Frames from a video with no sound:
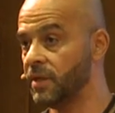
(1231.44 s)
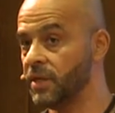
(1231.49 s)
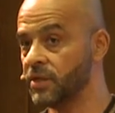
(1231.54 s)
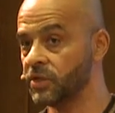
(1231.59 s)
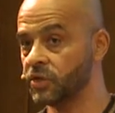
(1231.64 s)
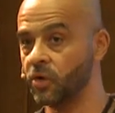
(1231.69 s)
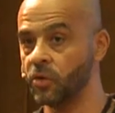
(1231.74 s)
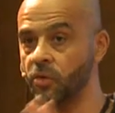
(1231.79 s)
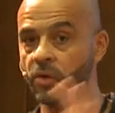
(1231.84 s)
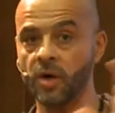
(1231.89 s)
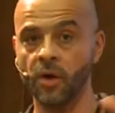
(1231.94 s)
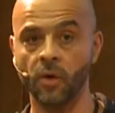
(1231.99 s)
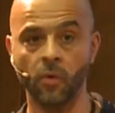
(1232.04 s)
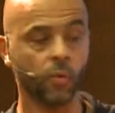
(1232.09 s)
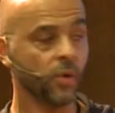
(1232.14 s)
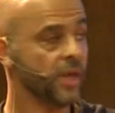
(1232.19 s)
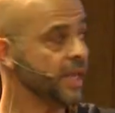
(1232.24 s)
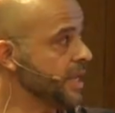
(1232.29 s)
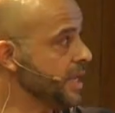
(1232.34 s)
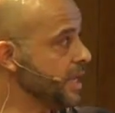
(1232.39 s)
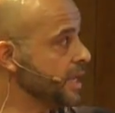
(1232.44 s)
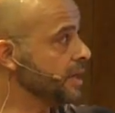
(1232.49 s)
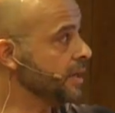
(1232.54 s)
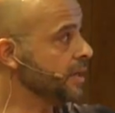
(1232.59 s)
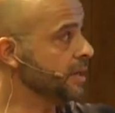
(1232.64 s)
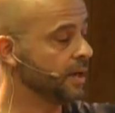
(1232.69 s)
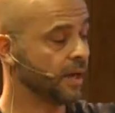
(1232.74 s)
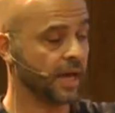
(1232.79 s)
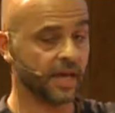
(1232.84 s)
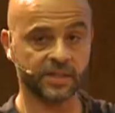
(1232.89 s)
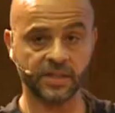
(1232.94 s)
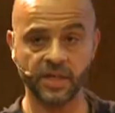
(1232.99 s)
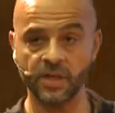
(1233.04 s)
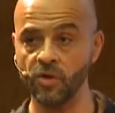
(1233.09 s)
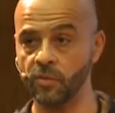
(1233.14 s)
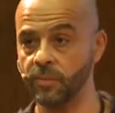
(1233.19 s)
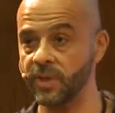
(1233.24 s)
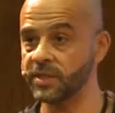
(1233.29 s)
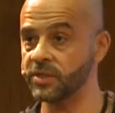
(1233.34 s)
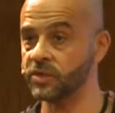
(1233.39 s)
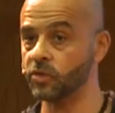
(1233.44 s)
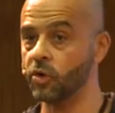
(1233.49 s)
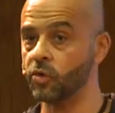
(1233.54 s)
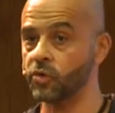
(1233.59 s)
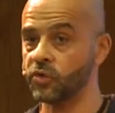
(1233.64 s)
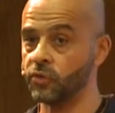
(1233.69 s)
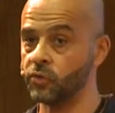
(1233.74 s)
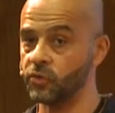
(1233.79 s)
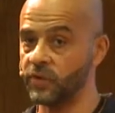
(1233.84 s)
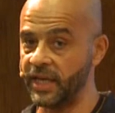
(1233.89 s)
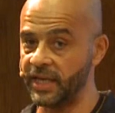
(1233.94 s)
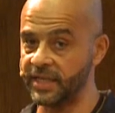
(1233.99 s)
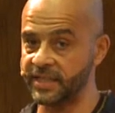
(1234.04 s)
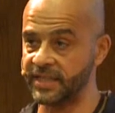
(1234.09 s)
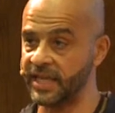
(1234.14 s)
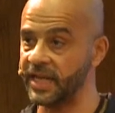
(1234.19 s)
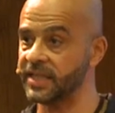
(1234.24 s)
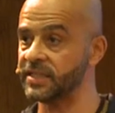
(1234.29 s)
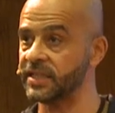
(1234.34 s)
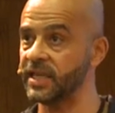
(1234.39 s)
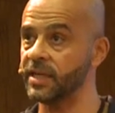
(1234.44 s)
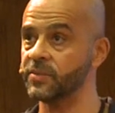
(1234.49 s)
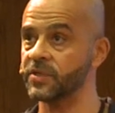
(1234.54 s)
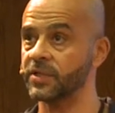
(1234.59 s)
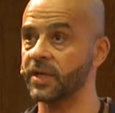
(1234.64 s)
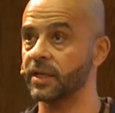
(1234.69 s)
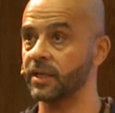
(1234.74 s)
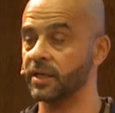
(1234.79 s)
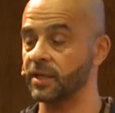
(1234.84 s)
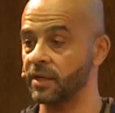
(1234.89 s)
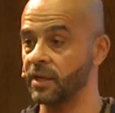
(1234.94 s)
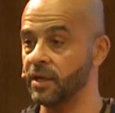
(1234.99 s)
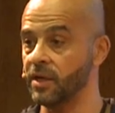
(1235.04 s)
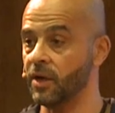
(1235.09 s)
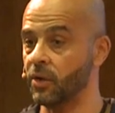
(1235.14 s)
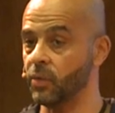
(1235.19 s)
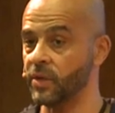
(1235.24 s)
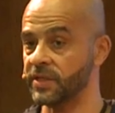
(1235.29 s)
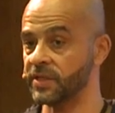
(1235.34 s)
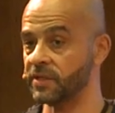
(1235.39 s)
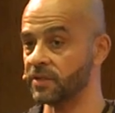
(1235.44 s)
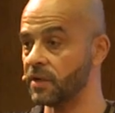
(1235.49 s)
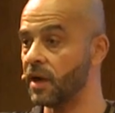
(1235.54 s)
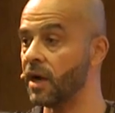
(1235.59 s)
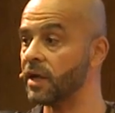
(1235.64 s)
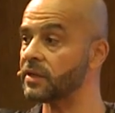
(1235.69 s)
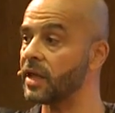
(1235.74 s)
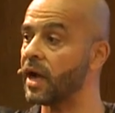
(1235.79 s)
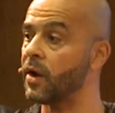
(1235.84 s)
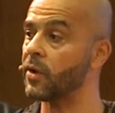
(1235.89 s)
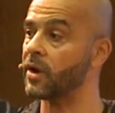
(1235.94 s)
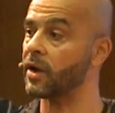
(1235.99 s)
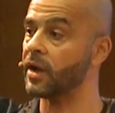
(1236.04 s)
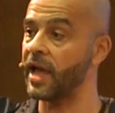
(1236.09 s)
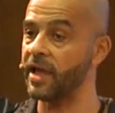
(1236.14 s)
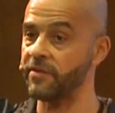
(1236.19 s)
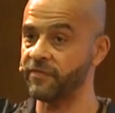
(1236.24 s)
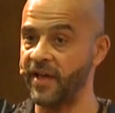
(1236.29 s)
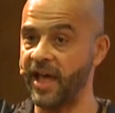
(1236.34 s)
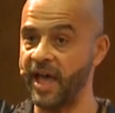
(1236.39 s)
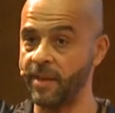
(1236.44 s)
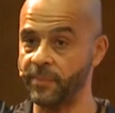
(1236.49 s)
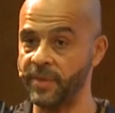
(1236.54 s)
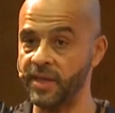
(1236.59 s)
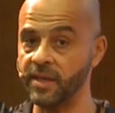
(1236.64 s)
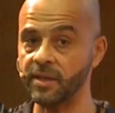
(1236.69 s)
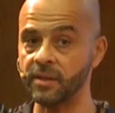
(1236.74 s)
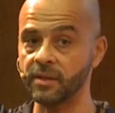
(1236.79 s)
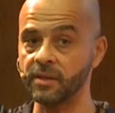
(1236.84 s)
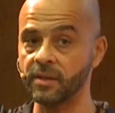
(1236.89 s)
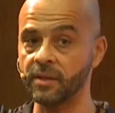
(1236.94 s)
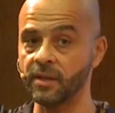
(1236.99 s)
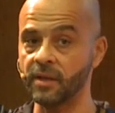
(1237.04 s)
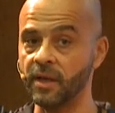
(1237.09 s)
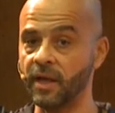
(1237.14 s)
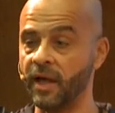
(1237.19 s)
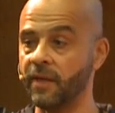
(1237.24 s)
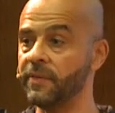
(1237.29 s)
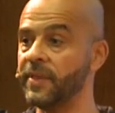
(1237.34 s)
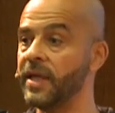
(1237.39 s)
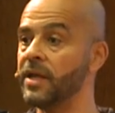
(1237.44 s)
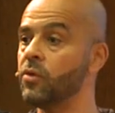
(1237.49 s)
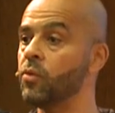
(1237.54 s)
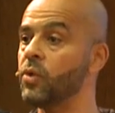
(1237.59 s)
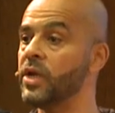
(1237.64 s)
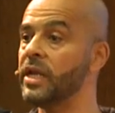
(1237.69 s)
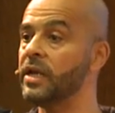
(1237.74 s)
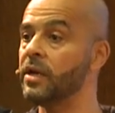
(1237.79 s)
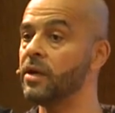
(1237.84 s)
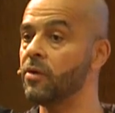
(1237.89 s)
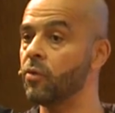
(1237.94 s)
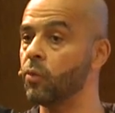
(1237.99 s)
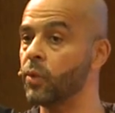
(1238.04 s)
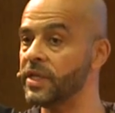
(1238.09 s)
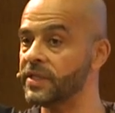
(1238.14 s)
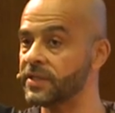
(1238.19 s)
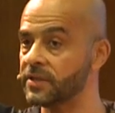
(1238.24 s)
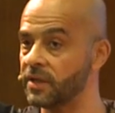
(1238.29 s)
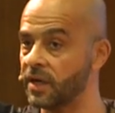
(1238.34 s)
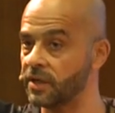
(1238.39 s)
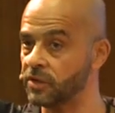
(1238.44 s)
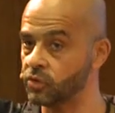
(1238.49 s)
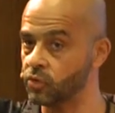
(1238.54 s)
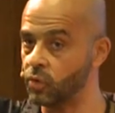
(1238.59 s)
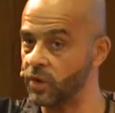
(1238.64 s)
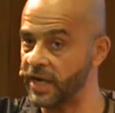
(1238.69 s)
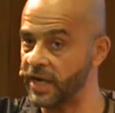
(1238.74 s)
So we, as humans, go through the exact same cycle. We start our life happy, and then we start to